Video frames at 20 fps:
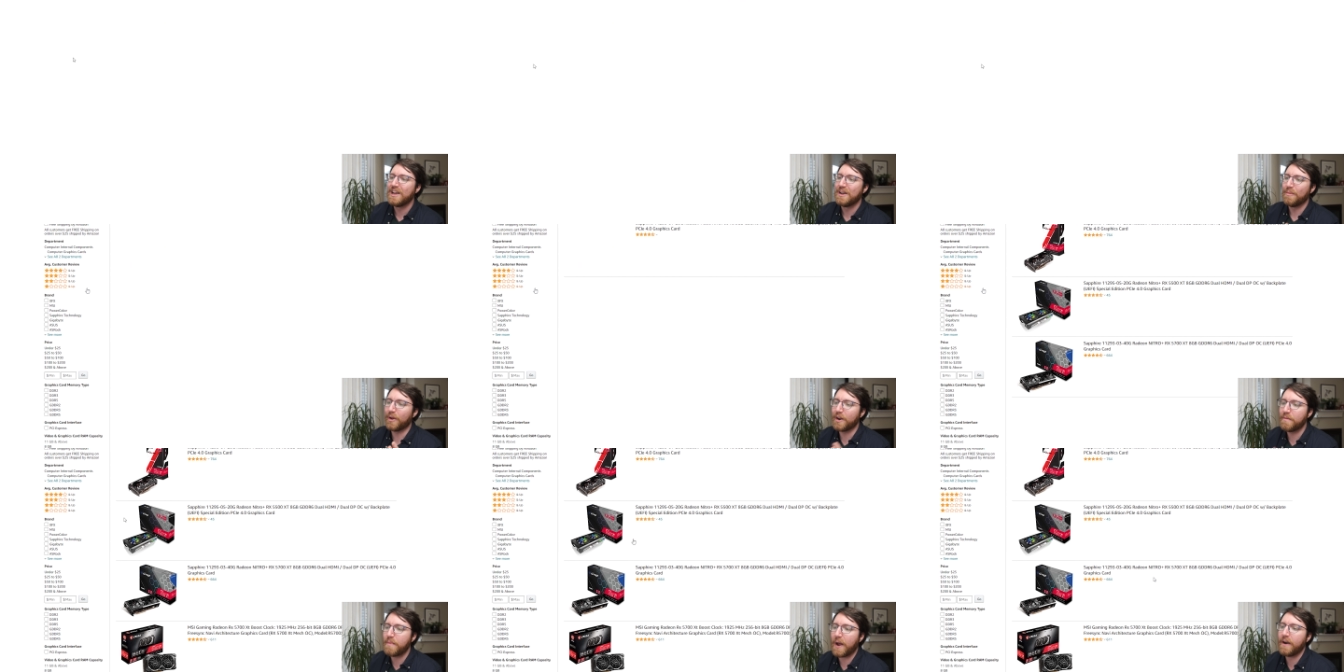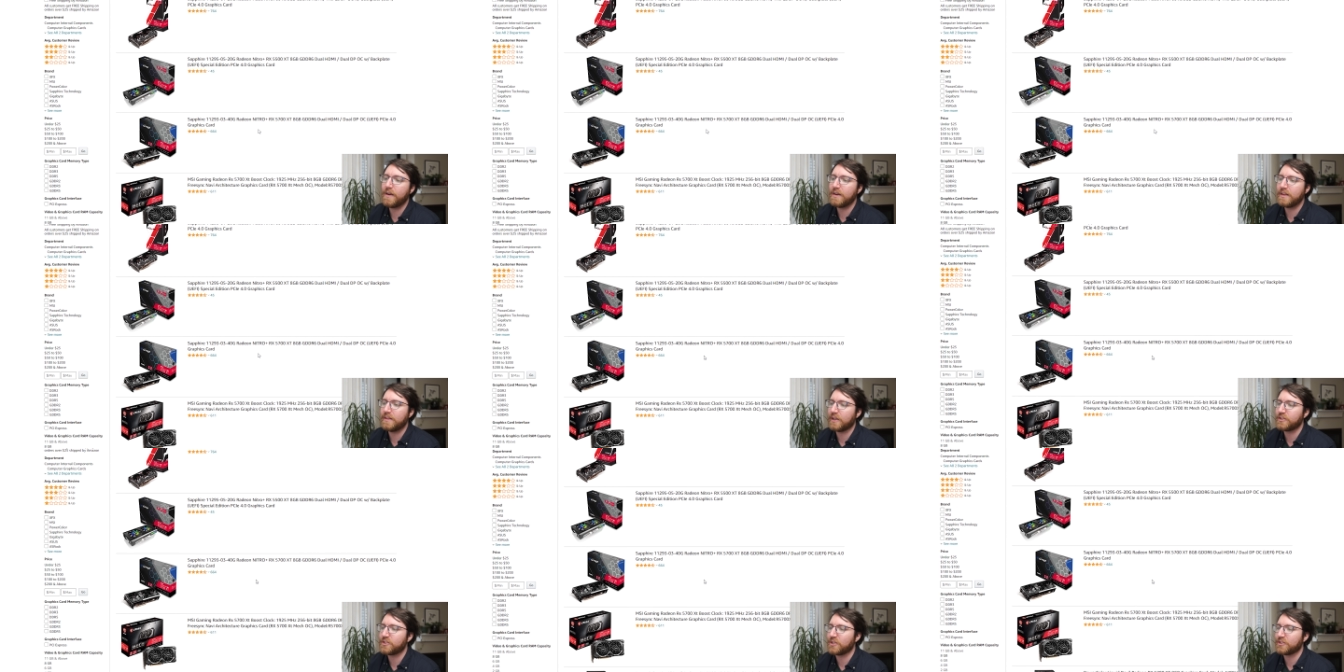But
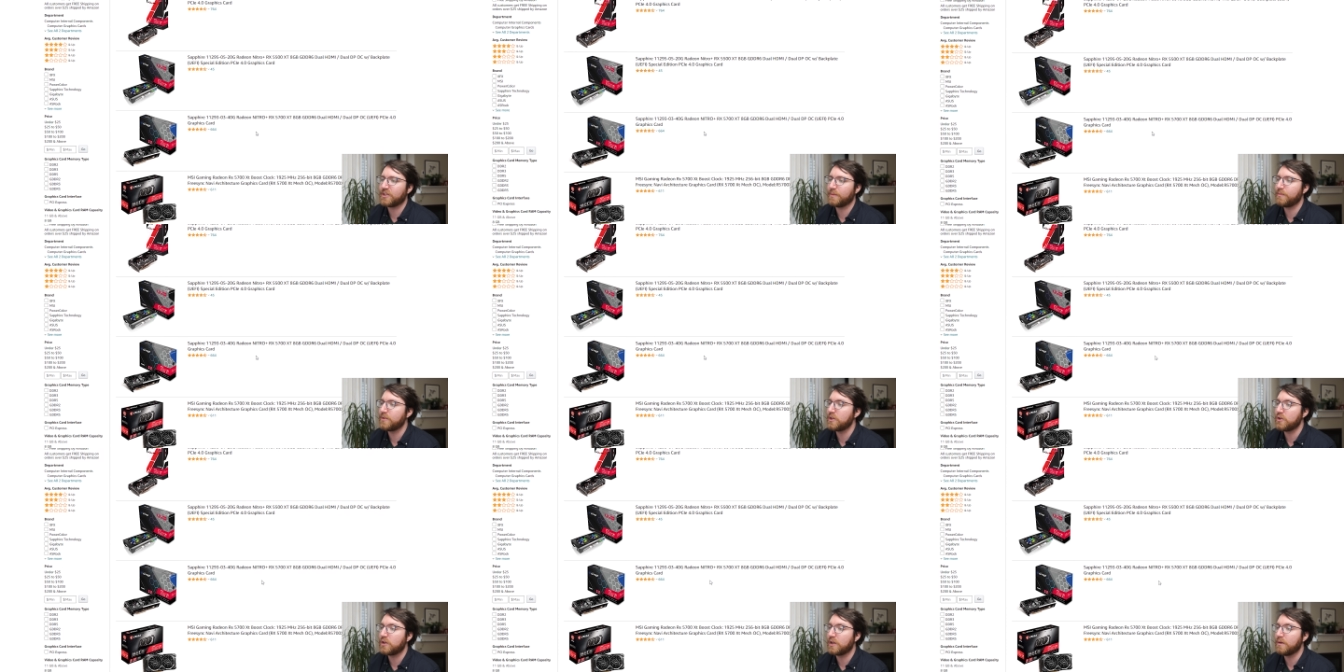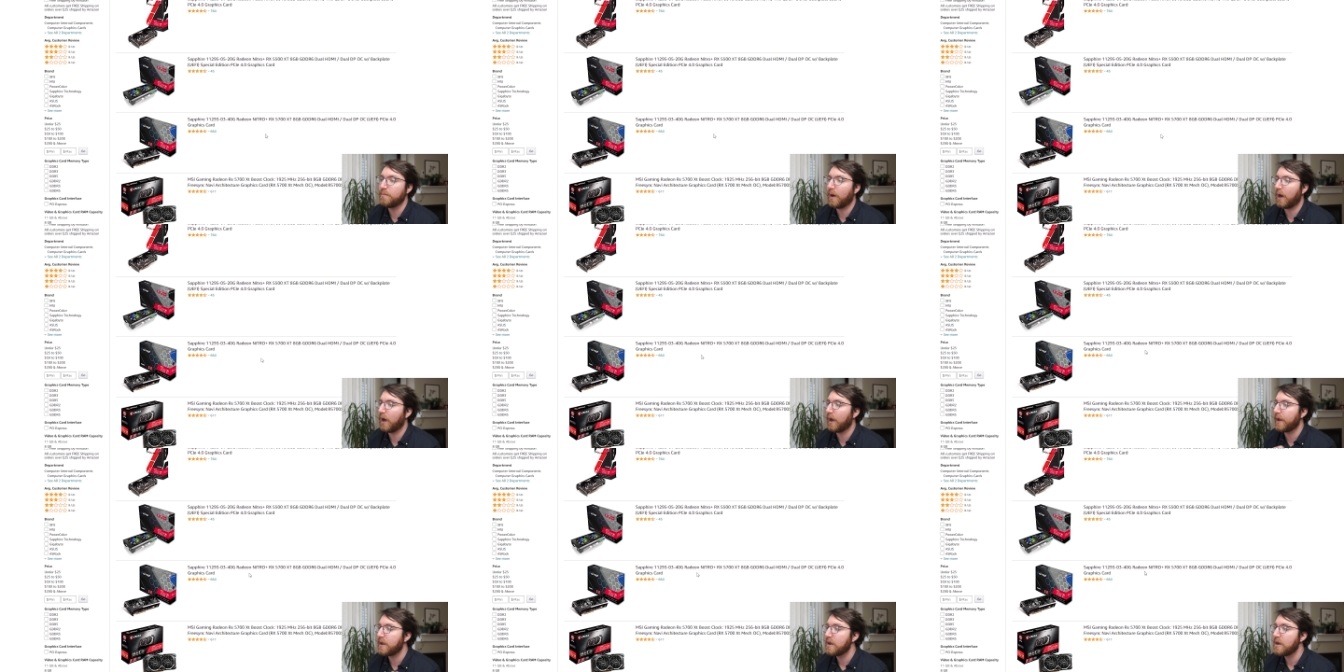apparently that's not something you can
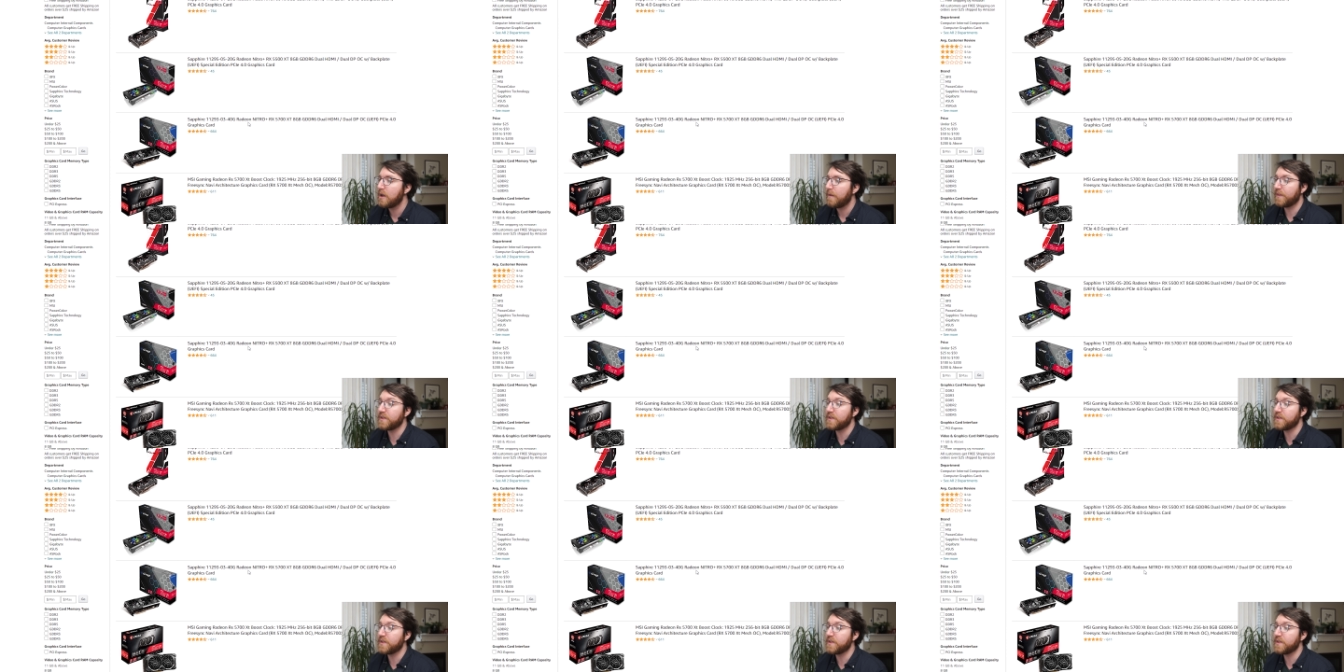buy.